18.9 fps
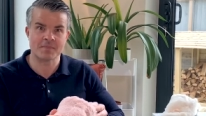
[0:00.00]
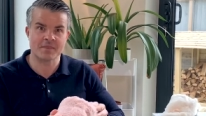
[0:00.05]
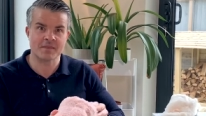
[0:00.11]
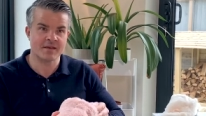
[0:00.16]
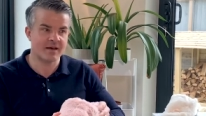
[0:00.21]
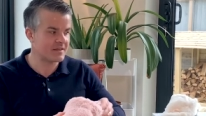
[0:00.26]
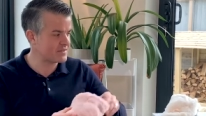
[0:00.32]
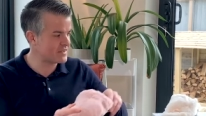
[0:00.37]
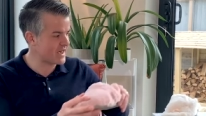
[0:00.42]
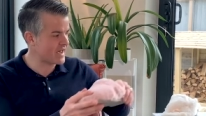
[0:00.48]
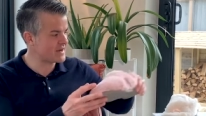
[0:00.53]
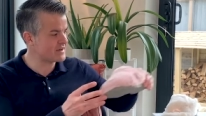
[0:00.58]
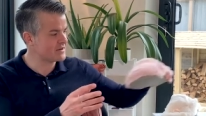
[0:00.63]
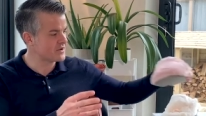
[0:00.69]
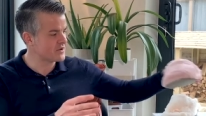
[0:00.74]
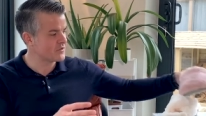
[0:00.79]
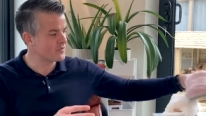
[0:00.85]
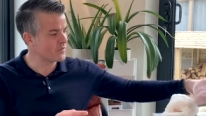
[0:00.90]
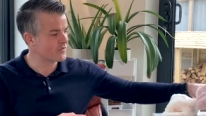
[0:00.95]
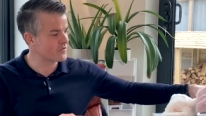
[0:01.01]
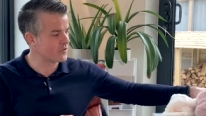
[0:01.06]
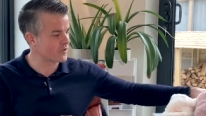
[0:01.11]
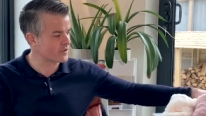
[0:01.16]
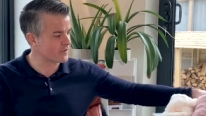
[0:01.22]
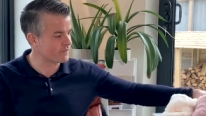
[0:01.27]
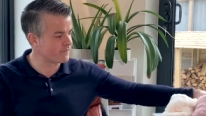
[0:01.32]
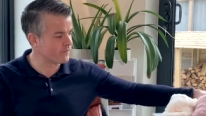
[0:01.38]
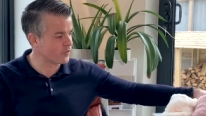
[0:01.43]
And then we've
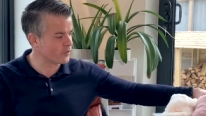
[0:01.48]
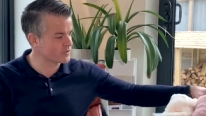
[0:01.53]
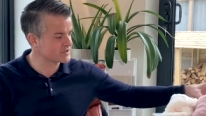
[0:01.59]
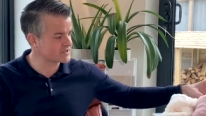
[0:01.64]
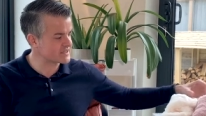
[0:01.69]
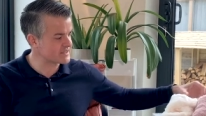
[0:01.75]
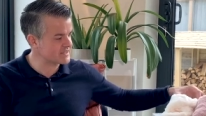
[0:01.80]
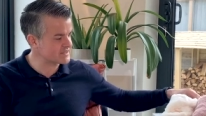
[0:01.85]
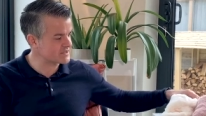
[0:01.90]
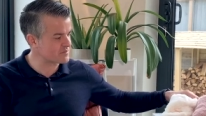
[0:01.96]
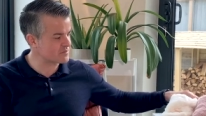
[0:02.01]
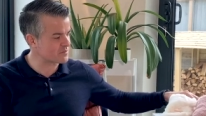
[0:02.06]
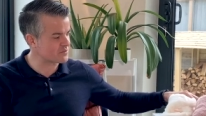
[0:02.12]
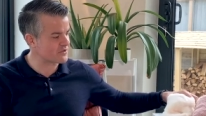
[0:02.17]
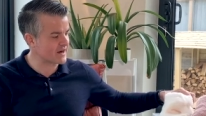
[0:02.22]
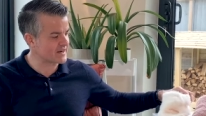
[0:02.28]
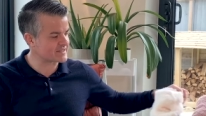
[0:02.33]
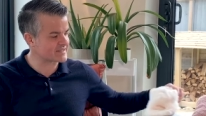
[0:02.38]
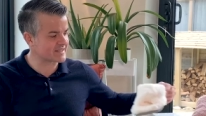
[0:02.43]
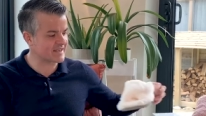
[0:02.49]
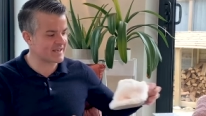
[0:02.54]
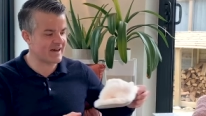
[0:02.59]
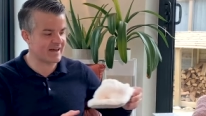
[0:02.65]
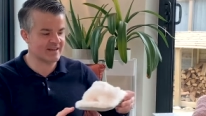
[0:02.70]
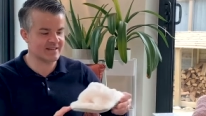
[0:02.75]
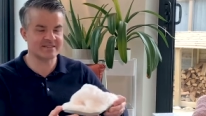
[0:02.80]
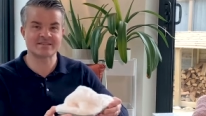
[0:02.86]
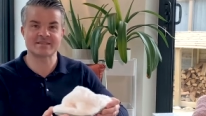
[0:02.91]
got the four season
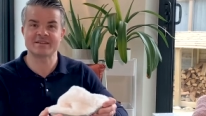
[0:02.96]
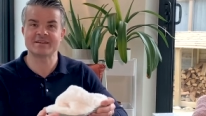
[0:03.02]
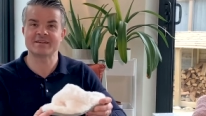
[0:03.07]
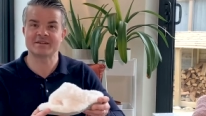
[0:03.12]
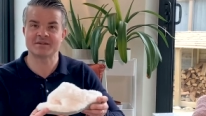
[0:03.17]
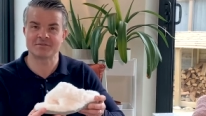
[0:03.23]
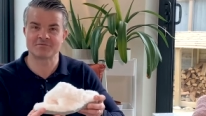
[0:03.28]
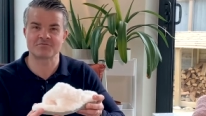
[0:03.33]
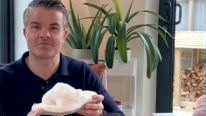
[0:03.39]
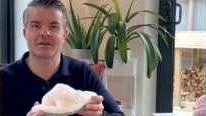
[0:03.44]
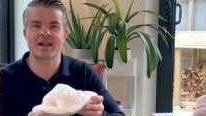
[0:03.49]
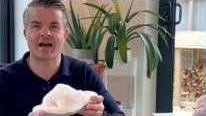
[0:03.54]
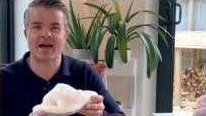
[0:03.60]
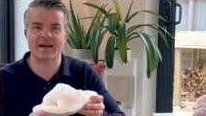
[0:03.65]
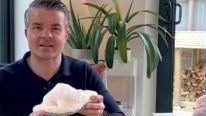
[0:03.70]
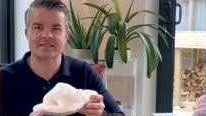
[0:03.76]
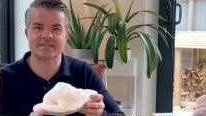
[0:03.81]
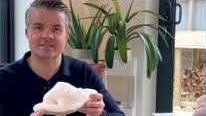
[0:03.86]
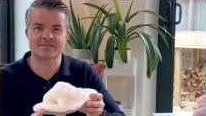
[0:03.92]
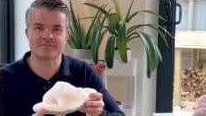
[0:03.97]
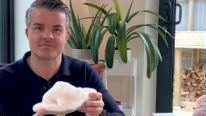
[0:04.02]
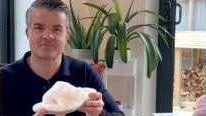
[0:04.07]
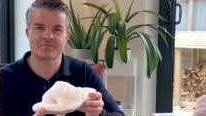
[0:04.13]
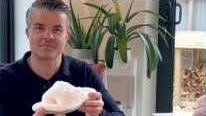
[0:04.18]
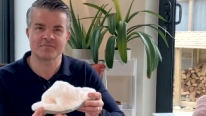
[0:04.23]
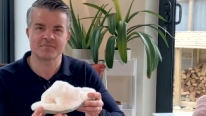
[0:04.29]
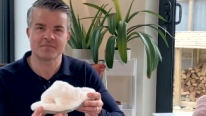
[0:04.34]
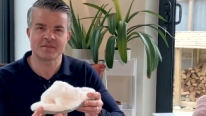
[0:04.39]
practicality of Relax.
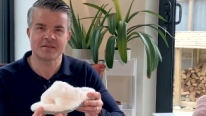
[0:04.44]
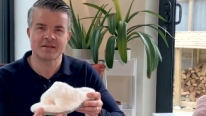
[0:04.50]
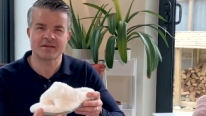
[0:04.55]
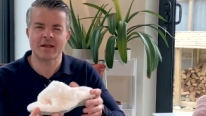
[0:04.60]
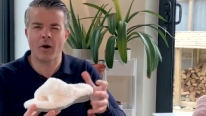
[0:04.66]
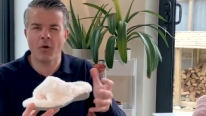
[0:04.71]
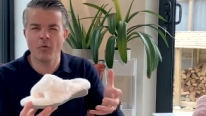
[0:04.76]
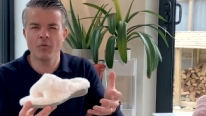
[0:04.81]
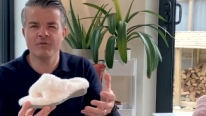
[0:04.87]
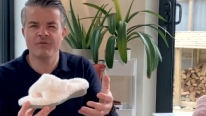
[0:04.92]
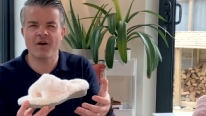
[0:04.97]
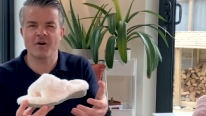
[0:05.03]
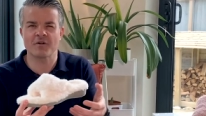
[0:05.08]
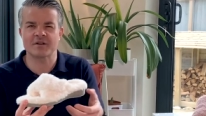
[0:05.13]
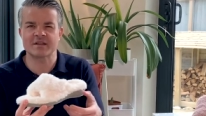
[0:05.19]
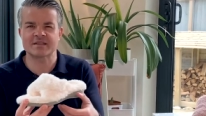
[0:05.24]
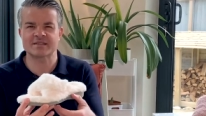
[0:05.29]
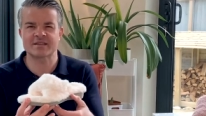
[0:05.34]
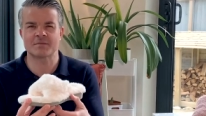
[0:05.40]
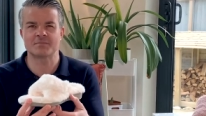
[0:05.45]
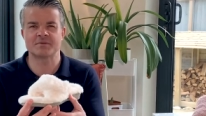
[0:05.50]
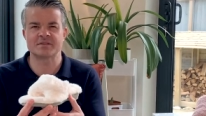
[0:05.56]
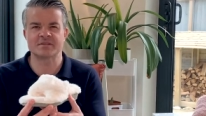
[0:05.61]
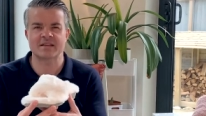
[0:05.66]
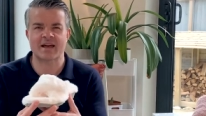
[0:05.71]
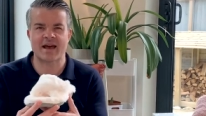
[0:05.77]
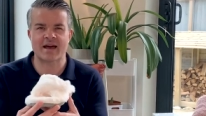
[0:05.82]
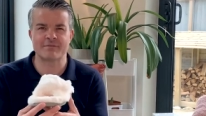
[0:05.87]
Now, all Vionic
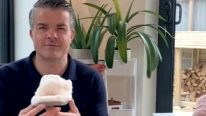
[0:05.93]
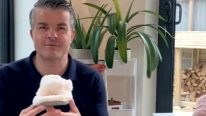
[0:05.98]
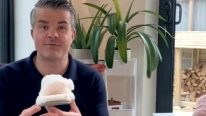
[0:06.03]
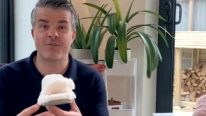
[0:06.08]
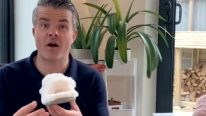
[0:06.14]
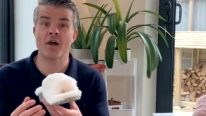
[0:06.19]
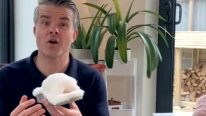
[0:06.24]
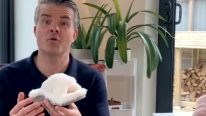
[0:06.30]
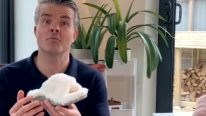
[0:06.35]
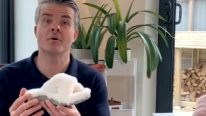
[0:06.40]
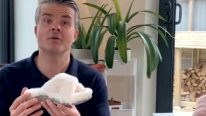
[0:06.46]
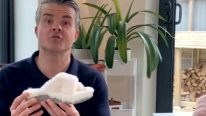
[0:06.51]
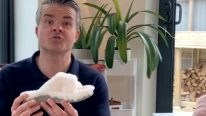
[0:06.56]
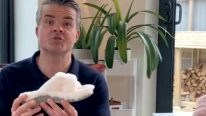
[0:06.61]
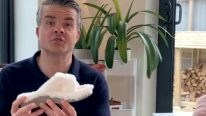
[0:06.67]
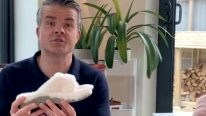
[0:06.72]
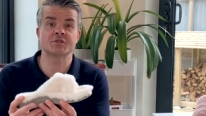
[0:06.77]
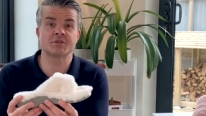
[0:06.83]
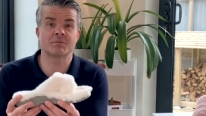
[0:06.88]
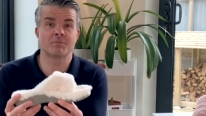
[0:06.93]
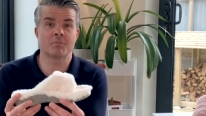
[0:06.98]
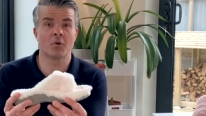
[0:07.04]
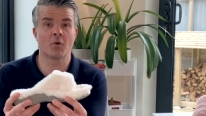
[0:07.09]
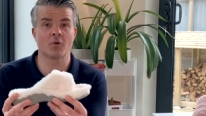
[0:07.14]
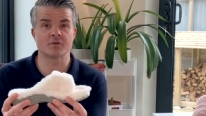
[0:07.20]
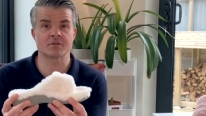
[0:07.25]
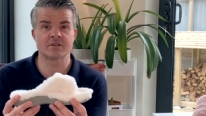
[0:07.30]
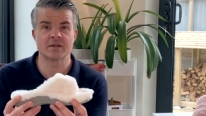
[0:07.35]
slippers have VioMotion
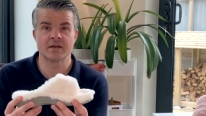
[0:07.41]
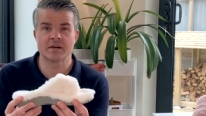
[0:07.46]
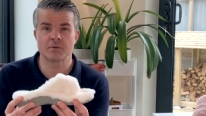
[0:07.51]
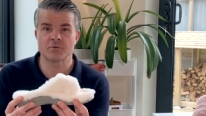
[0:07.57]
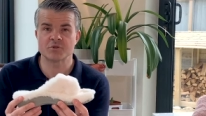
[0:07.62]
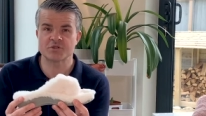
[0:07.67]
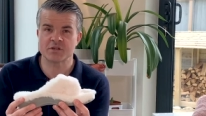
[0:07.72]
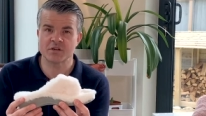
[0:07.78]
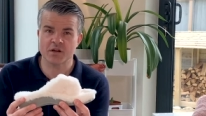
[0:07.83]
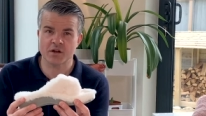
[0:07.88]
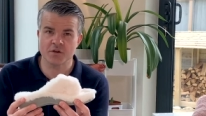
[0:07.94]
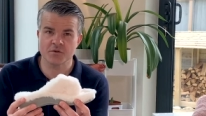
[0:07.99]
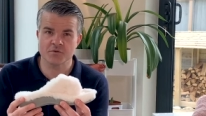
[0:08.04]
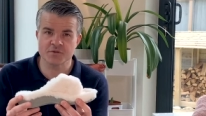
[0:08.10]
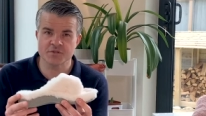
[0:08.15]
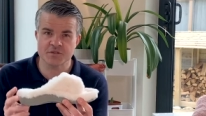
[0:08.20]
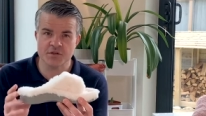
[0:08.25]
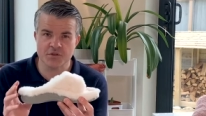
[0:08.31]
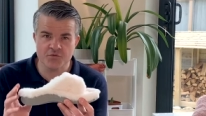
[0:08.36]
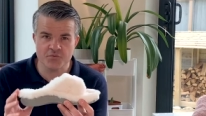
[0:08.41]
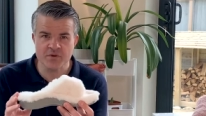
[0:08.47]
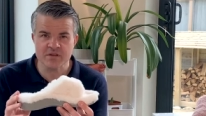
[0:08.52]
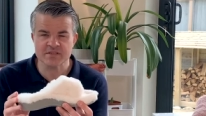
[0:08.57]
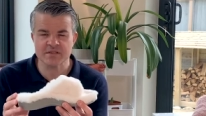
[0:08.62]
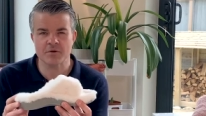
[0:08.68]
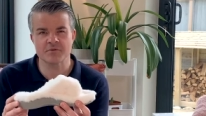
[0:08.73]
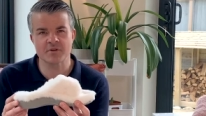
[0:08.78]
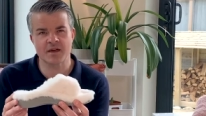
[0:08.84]
support, which includes three
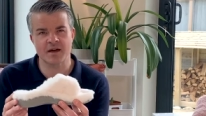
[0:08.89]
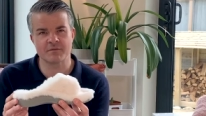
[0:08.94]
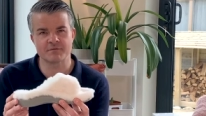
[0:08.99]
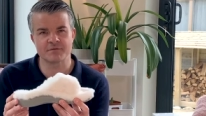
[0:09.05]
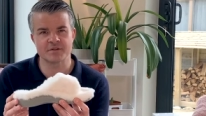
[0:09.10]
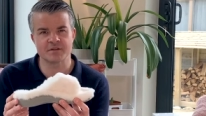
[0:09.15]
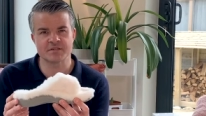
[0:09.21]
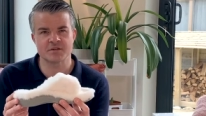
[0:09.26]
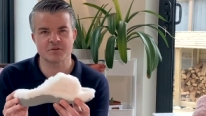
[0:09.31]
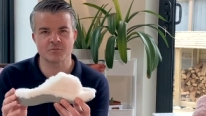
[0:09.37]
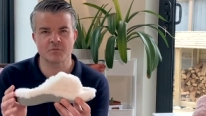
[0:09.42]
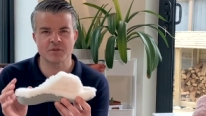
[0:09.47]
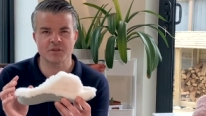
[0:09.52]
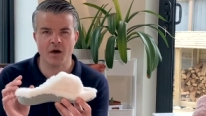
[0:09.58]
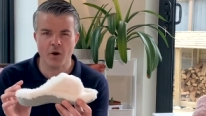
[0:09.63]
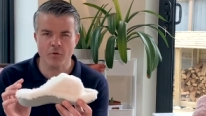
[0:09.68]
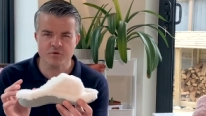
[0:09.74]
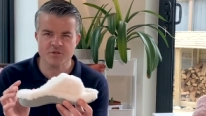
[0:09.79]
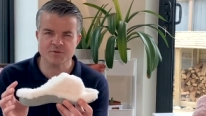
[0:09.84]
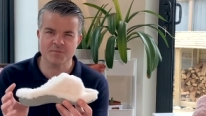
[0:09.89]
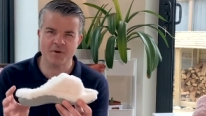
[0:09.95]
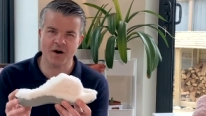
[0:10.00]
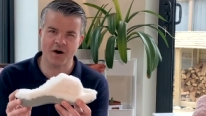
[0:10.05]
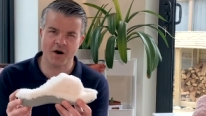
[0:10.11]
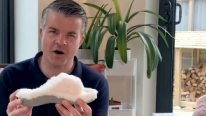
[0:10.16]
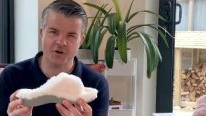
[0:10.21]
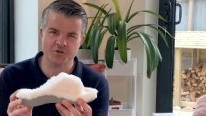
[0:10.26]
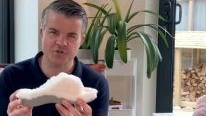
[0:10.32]
zone comfort with Ultima
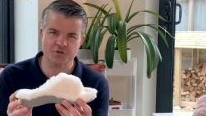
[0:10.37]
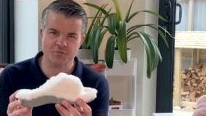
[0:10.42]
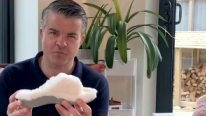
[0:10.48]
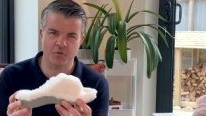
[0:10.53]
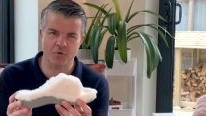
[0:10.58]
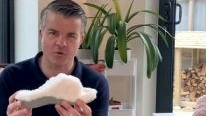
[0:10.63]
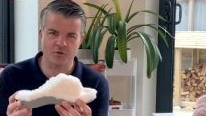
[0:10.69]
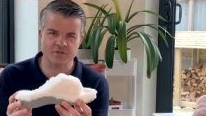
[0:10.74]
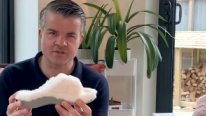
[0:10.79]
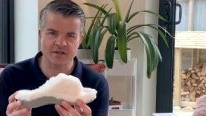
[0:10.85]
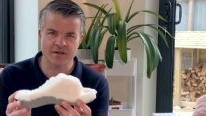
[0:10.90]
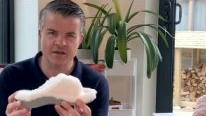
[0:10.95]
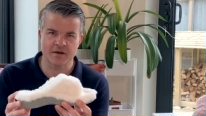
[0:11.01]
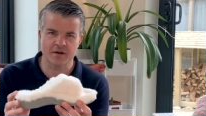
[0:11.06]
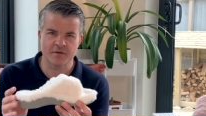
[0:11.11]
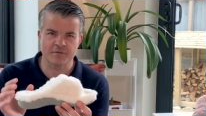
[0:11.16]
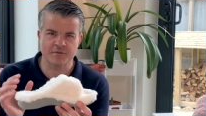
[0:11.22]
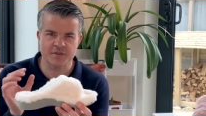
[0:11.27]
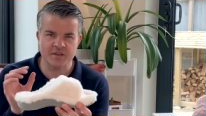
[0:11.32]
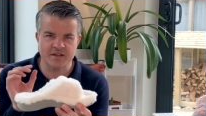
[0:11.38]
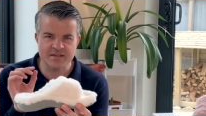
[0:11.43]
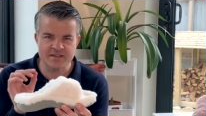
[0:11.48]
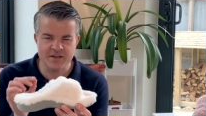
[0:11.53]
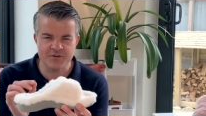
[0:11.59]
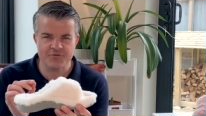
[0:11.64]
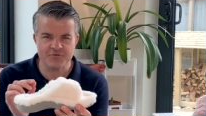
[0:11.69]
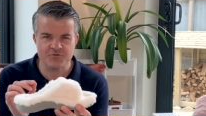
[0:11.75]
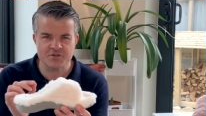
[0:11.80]
Arch support for the
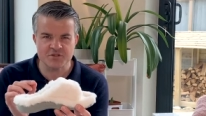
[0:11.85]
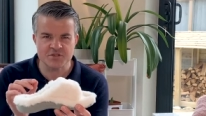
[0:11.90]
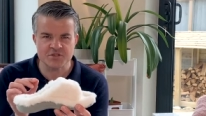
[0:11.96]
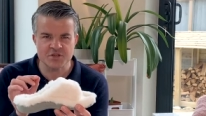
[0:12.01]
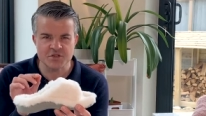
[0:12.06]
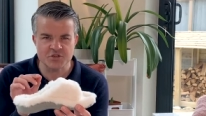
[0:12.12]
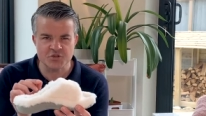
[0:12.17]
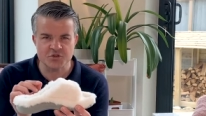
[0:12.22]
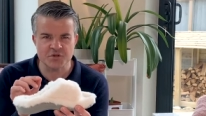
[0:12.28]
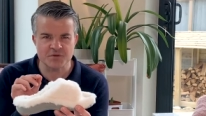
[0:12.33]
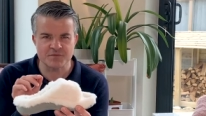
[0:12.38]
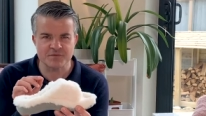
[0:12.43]
difference you can